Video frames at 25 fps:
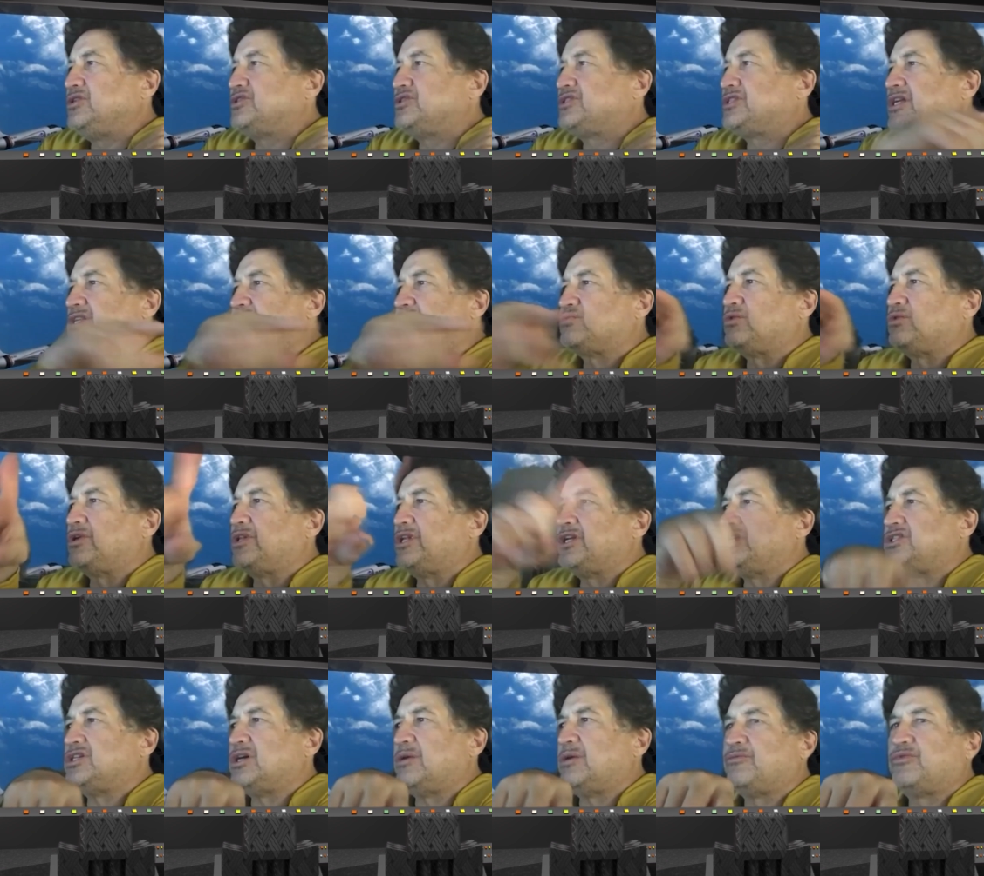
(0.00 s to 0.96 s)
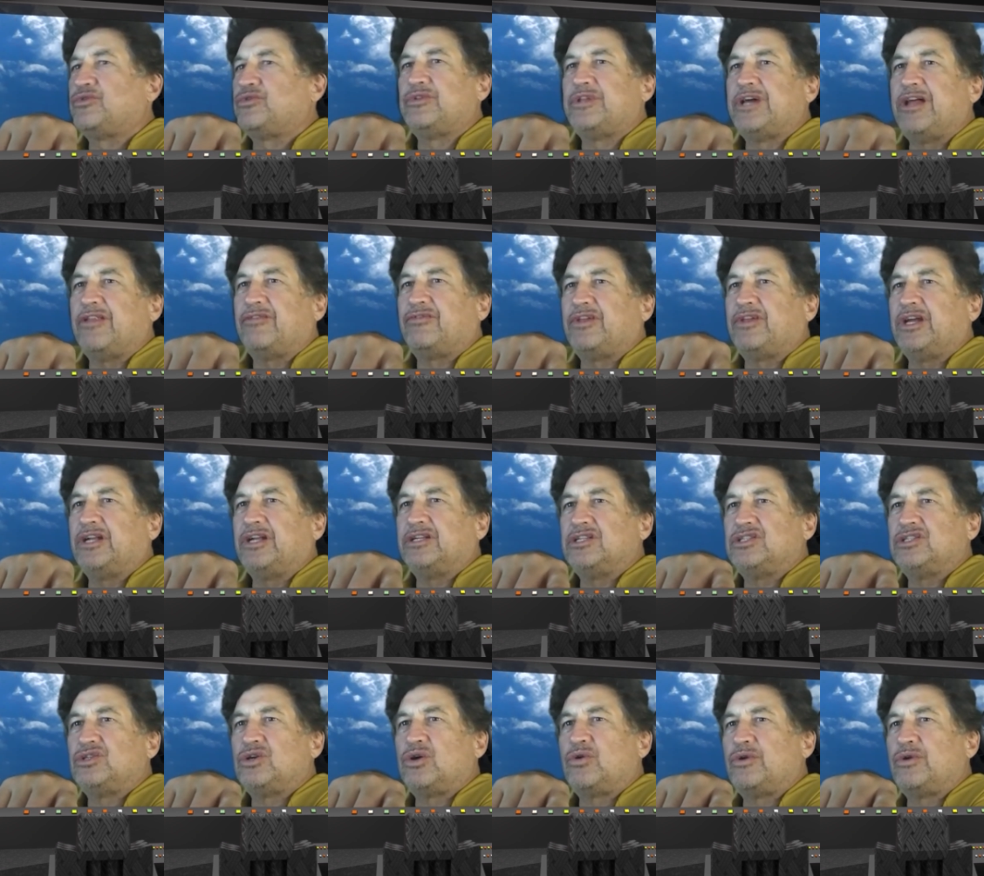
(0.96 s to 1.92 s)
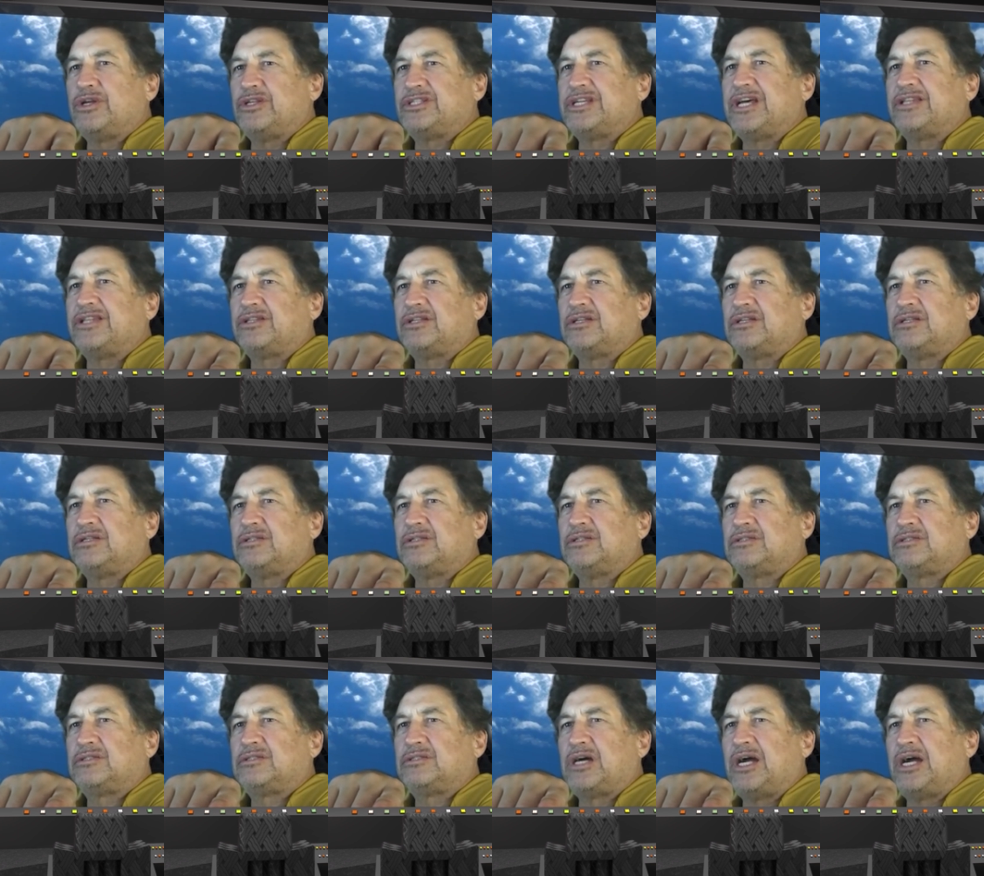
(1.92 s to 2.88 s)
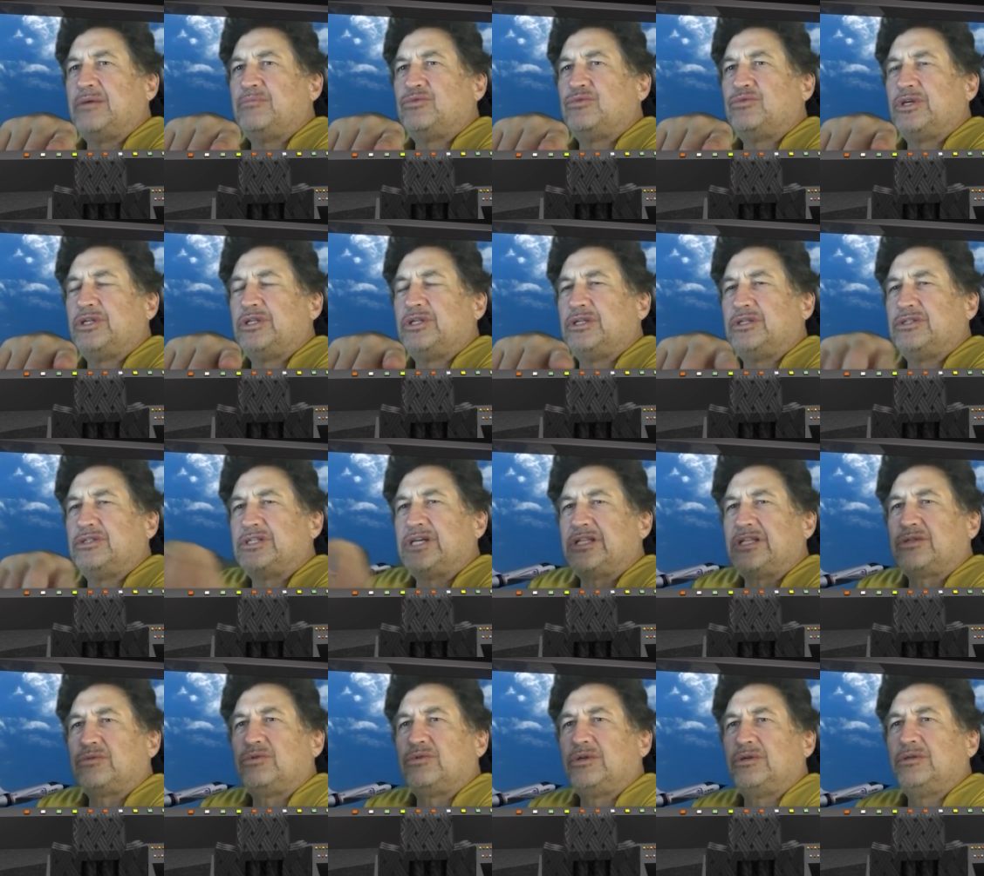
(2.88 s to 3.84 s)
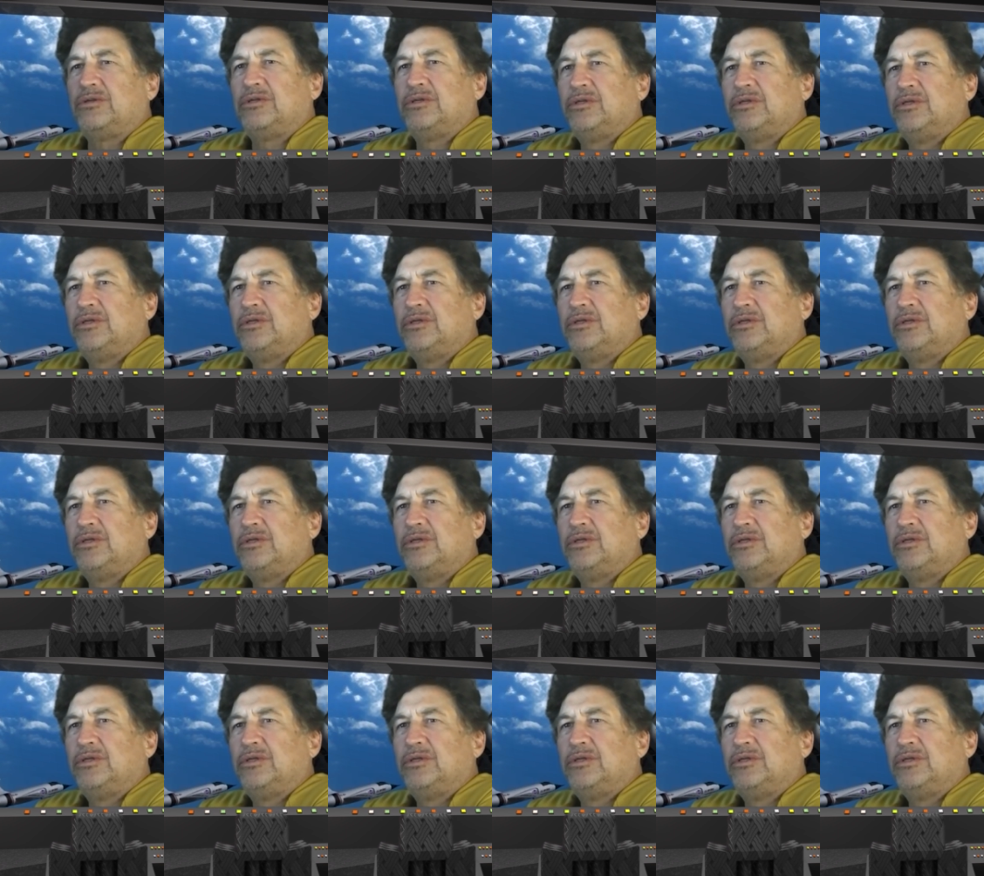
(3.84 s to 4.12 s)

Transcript: said is where they jump through that thing. Is that the time one? Is that the one?